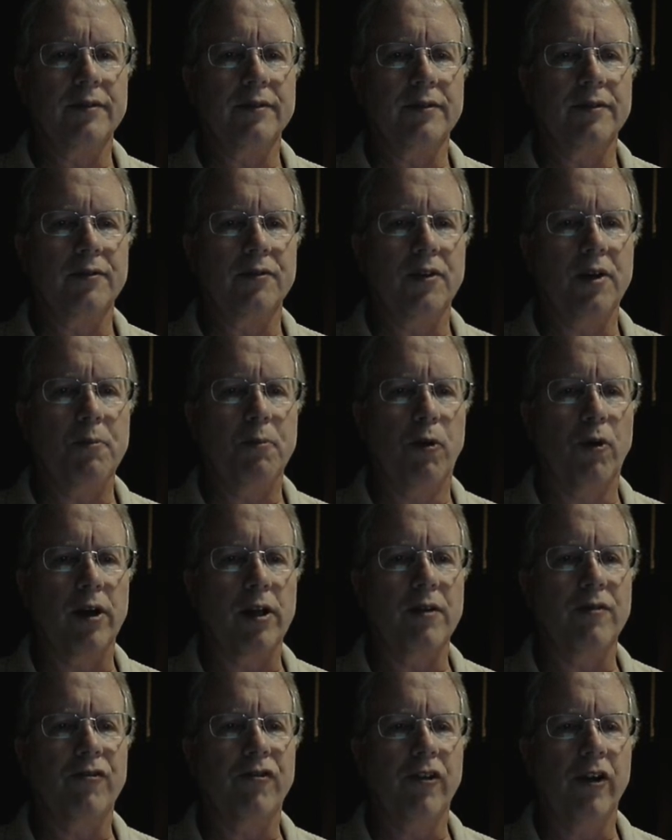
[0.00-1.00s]

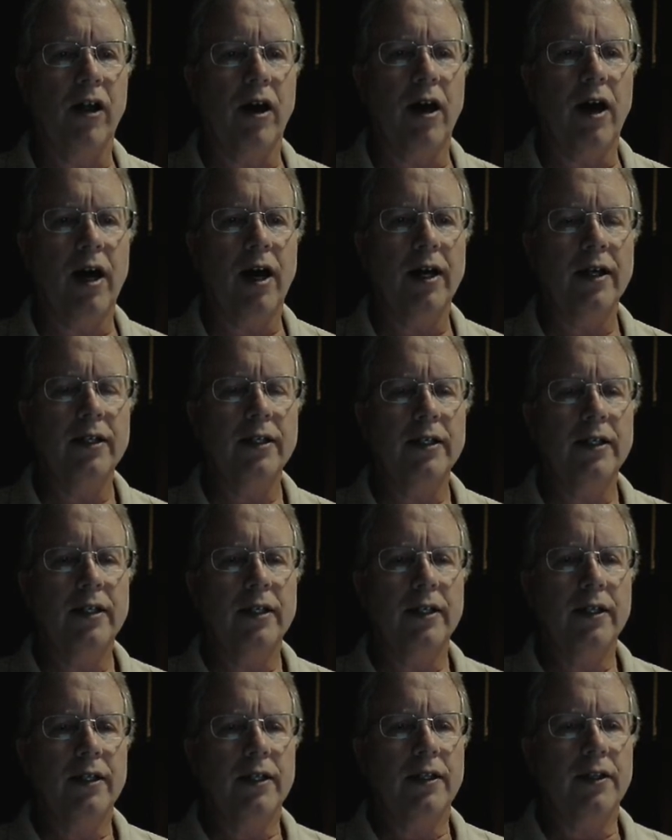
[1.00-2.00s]
reported flaw
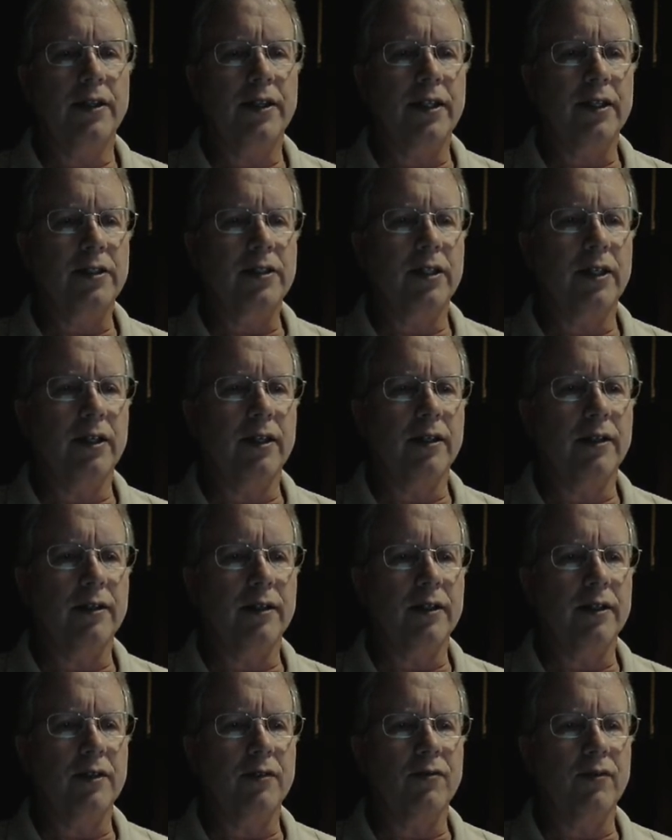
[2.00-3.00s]

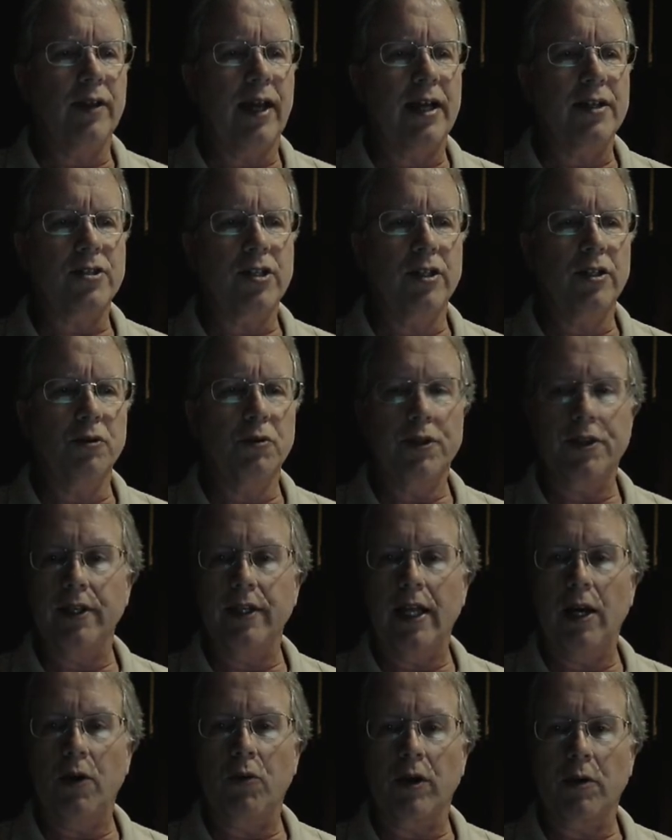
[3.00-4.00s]
that has to do with the
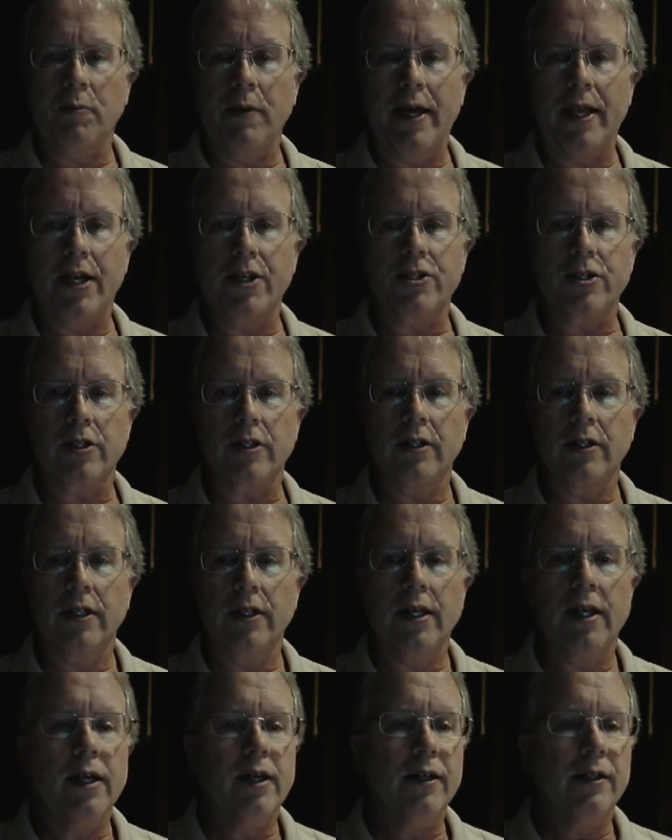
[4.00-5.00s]
network manager.
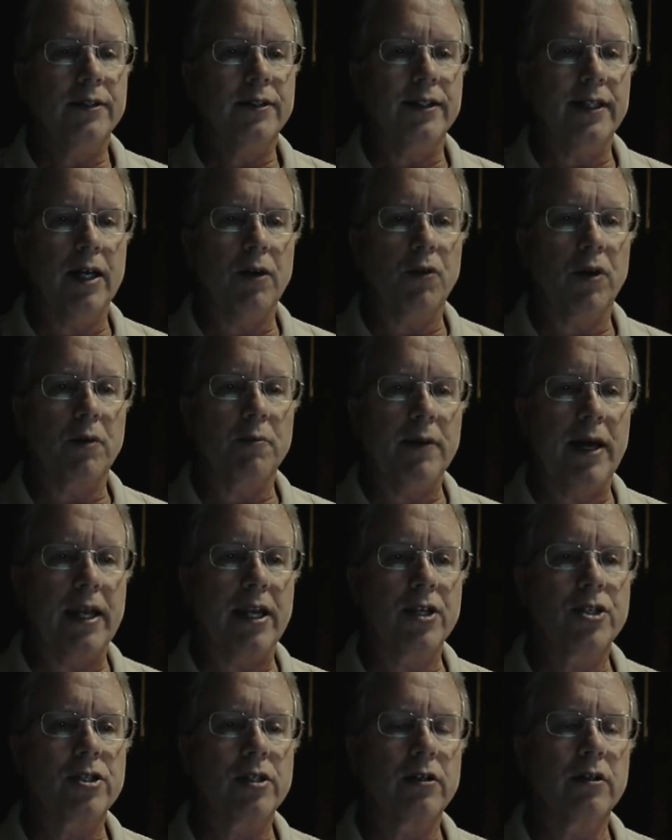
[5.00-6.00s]
The network
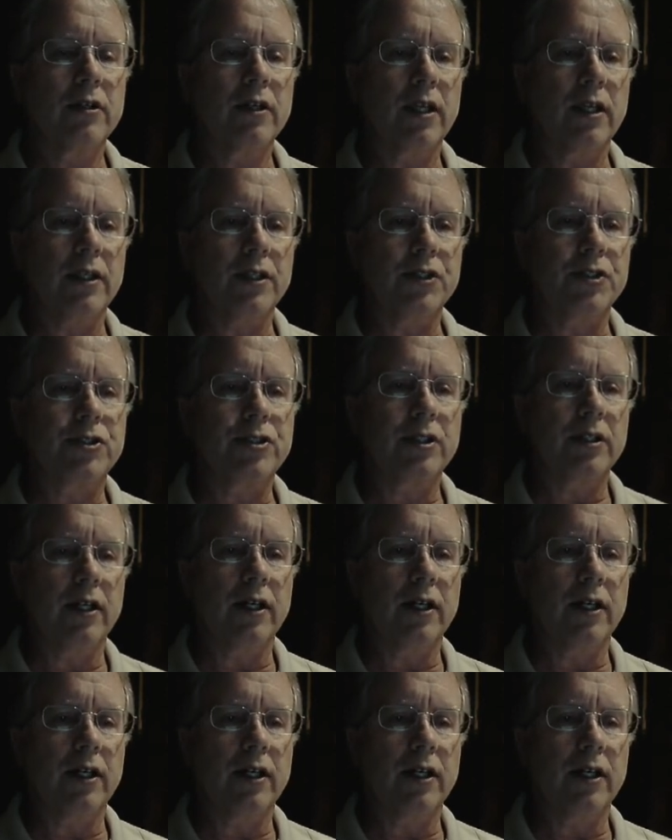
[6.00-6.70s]
manager is